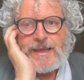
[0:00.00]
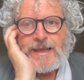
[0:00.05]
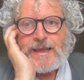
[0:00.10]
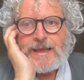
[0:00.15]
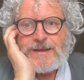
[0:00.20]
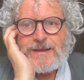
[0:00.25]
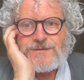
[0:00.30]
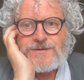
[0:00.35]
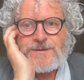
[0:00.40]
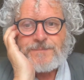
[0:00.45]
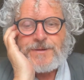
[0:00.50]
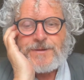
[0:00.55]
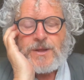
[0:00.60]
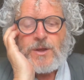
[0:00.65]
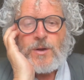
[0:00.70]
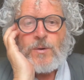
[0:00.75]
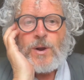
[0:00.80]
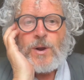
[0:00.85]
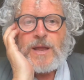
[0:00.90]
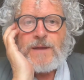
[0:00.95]
is
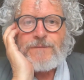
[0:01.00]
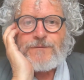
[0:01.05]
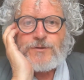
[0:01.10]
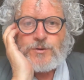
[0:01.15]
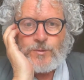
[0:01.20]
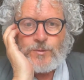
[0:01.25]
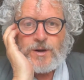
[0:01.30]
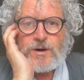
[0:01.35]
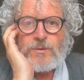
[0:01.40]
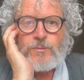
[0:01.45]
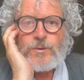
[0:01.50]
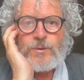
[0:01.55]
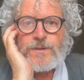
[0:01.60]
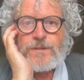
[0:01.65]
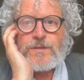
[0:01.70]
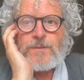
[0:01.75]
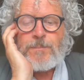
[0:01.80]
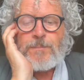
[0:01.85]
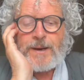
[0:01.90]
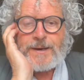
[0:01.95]
if you work
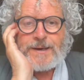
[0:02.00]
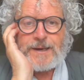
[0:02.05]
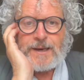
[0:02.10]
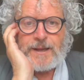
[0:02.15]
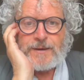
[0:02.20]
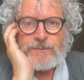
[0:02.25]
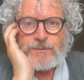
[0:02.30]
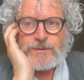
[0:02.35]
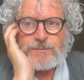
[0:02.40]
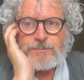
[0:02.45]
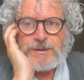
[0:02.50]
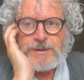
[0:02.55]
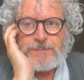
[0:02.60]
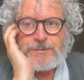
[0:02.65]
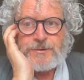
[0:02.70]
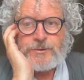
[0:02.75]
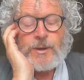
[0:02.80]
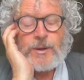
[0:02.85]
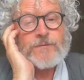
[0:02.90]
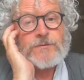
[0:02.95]
with the bloodline with
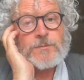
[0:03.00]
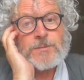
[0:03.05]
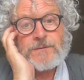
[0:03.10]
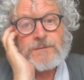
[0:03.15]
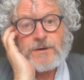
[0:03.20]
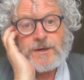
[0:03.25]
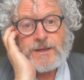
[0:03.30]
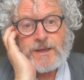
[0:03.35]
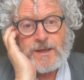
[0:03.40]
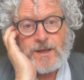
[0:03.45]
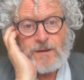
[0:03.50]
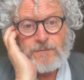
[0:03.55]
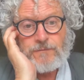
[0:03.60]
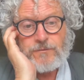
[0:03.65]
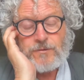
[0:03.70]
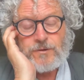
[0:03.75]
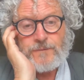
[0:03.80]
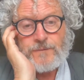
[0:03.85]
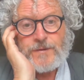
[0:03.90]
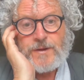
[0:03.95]
people, you have to be very
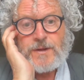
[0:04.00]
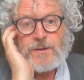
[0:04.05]
careful,